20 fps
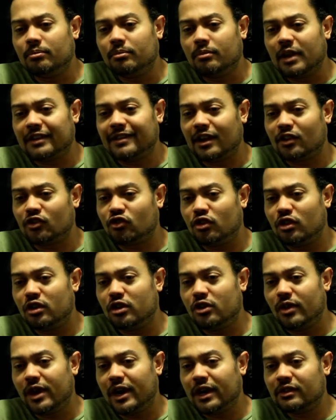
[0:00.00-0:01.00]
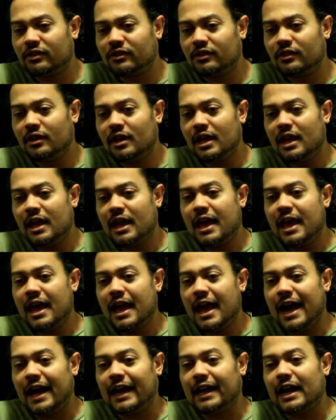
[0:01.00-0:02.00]
attached to direct,
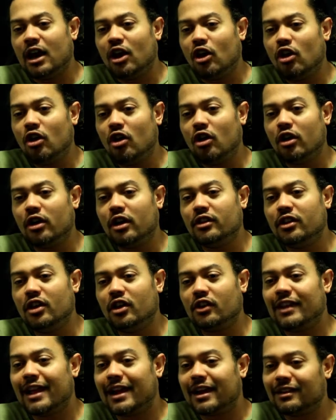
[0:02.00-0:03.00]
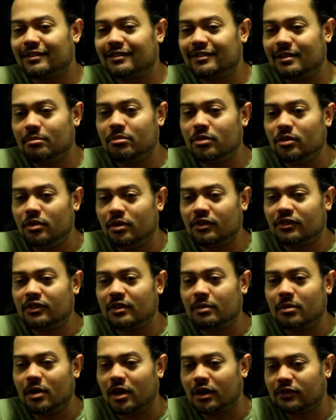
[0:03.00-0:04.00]
and I heard there's like a
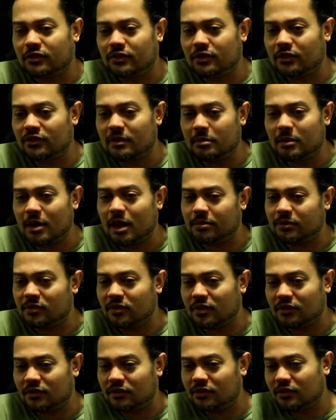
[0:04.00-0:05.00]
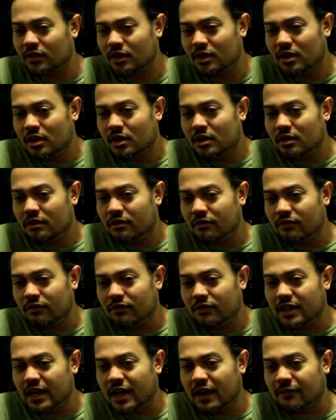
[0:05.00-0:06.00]
synopsis.
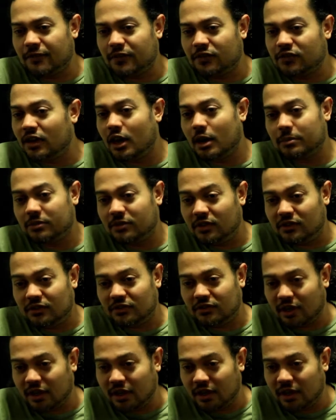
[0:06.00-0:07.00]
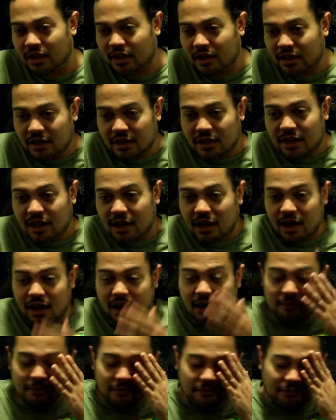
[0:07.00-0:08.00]
Yeah, synopsis. Sorry,
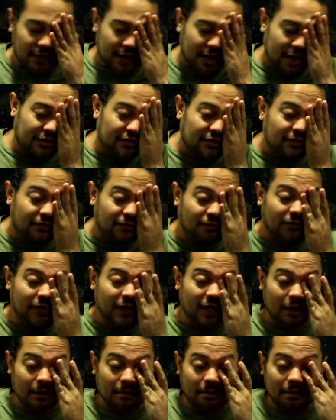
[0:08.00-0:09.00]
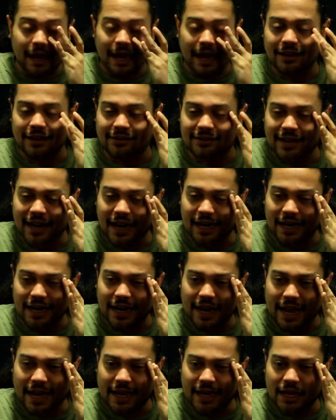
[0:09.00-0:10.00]
for this film, it's kind of
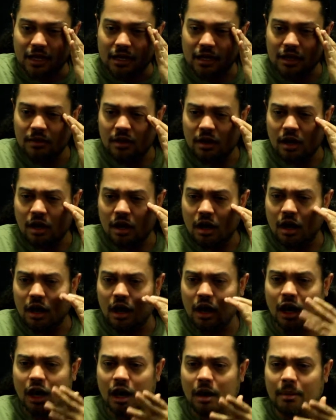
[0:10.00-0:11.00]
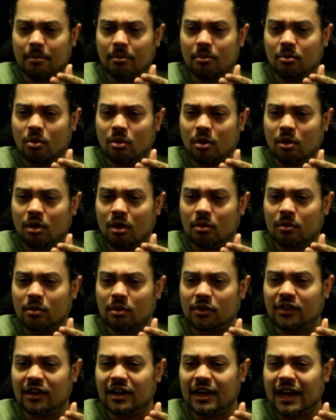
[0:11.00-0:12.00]
like,
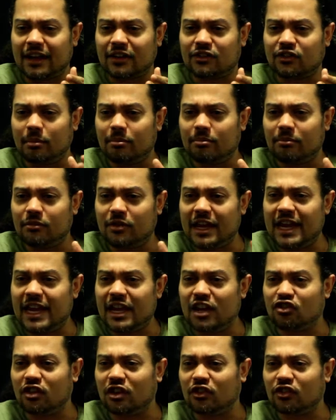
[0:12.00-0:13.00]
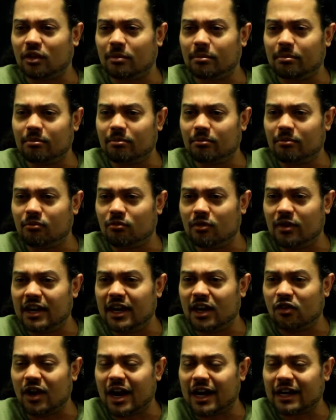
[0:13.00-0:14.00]
was it like some like
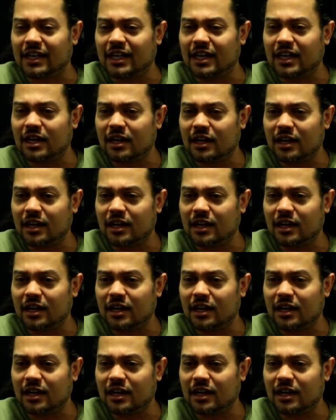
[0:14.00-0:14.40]
Iraqi?